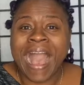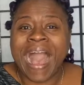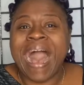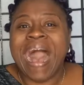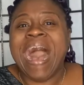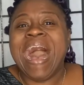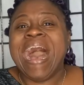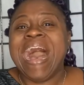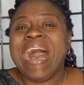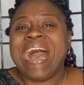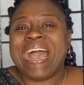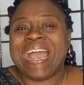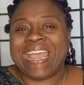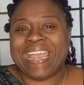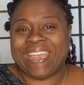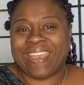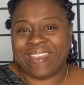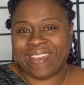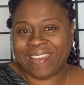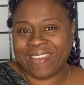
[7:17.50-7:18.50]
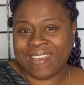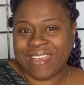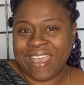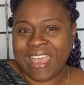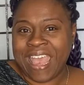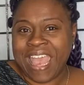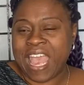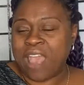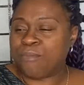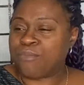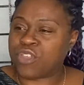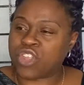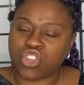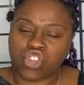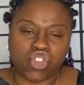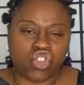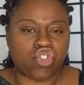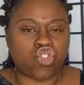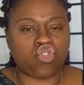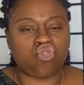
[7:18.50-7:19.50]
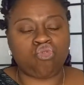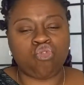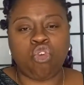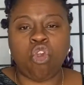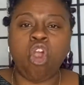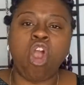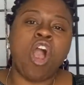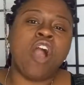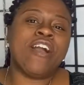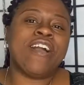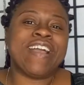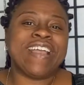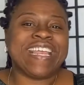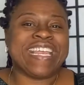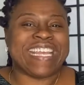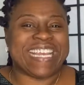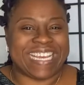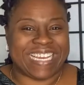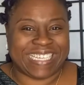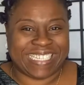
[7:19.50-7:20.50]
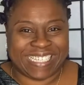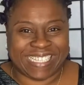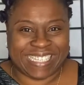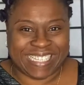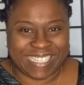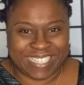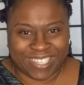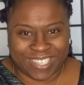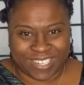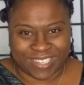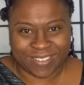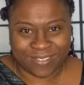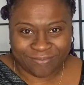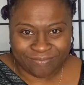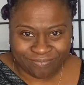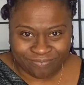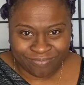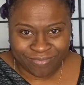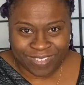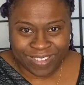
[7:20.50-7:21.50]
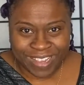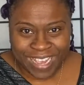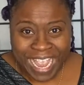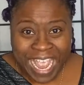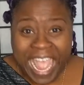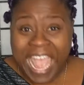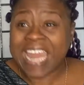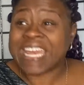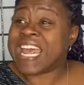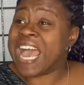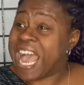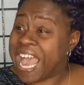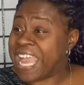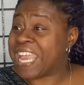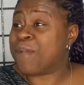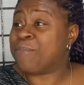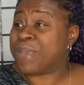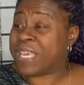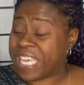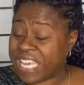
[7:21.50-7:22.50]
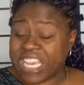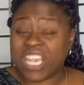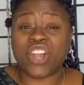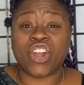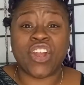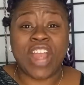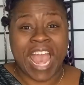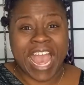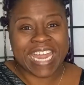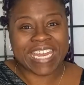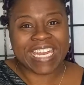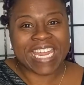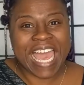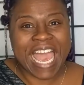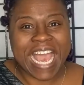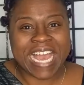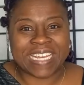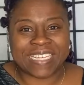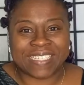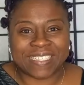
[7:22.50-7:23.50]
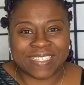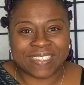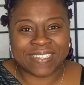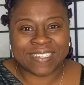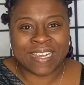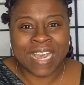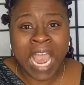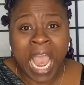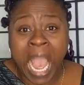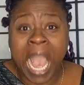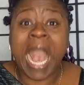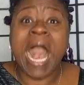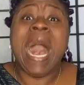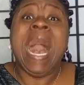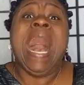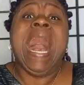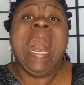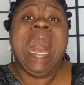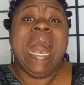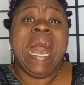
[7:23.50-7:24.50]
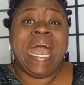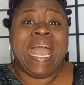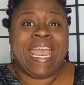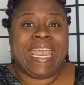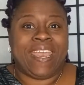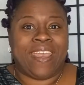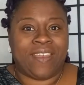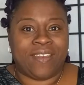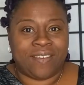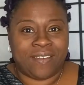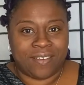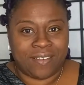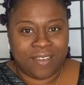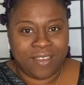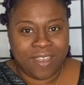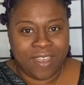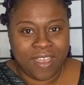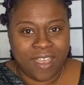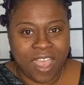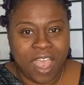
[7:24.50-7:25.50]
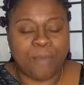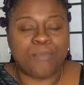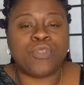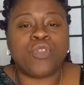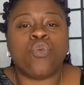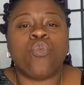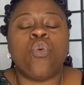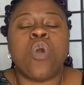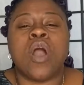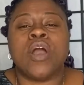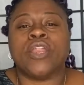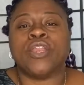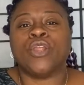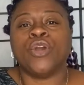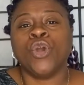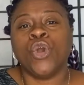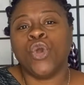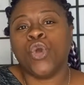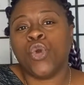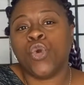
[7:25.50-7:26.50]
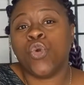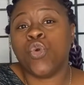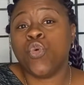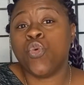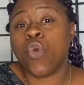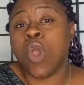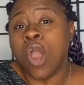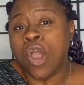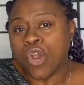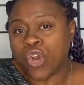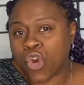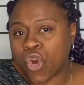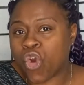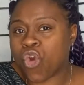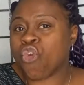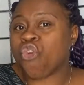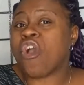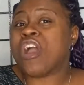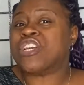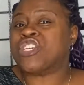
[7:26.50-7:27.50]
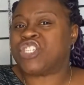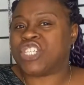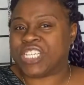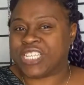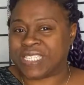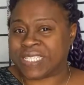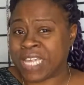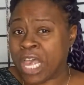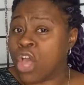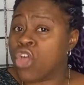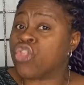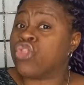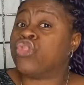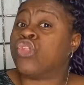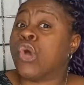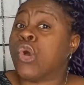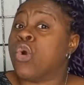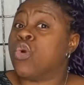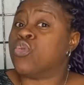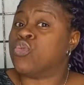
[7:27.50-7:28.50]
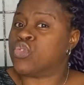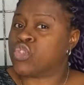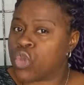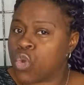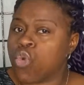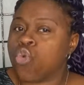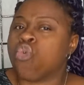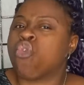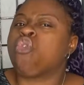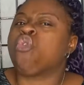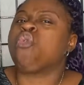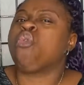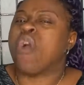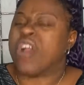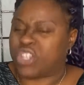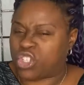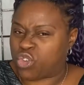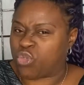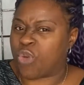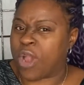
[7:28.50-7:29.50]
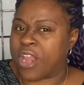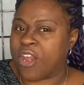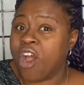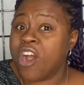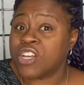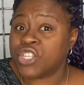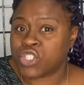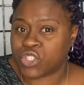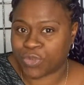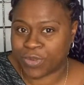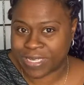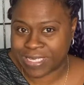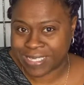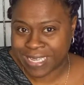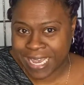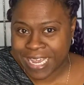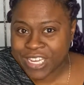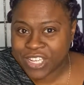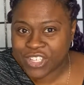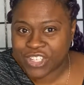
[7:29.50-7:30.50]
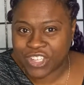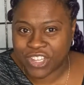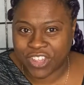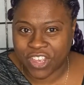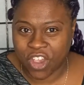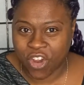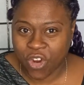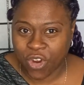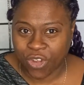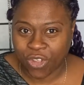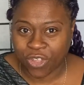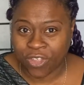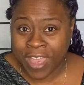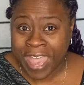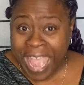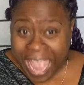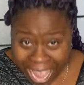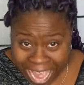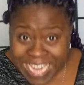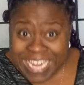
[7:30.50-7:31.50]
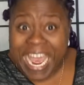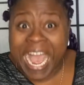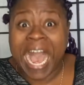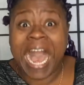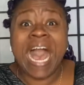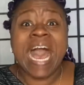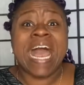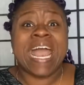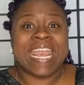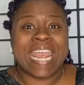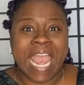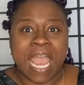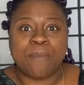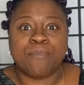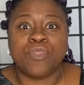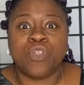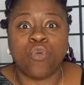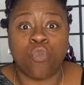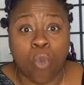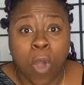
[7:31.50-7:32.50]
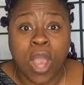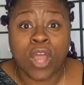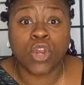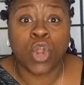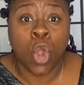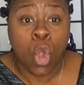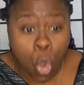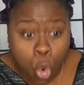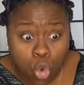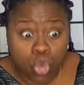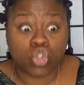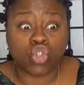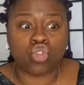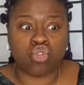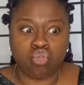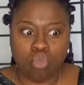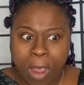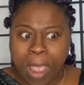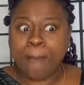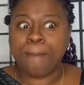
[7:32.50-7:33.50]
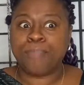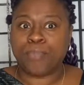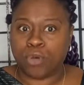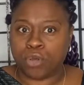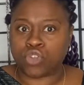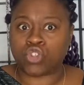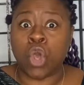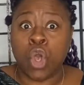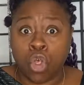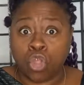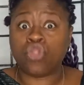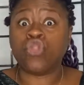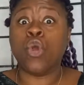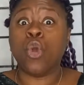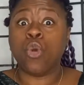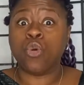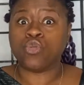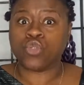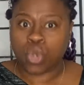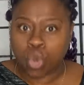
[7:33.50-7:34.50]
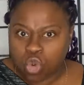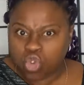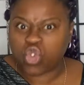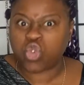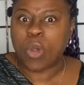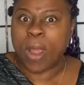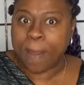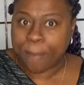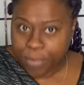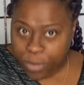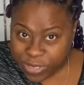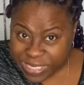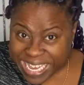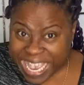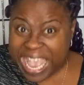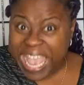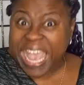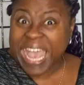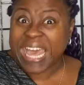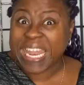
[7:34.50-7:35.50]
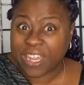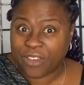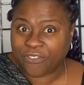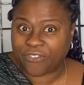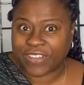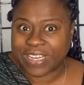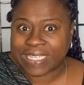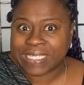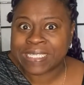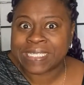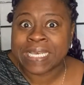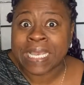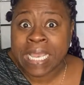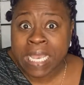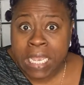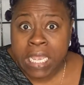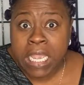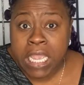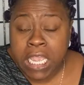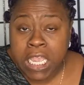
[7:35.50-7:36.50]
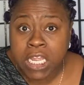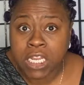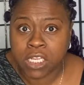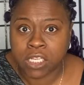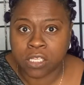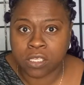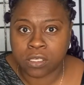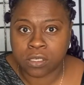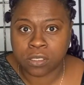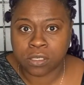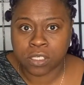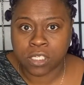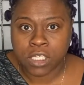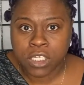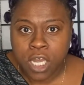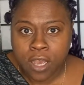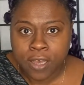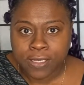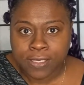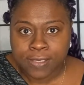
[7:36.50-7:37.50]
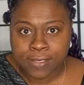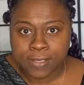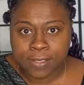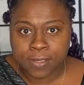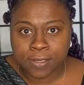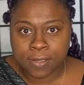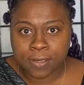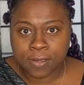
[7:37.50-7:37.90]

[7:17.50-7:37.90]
I am the strongest, and I am here at last. I am the one who crushes those who crush rhinoceros into the earth. And I am the one who tramples those who tramples elephants into dust.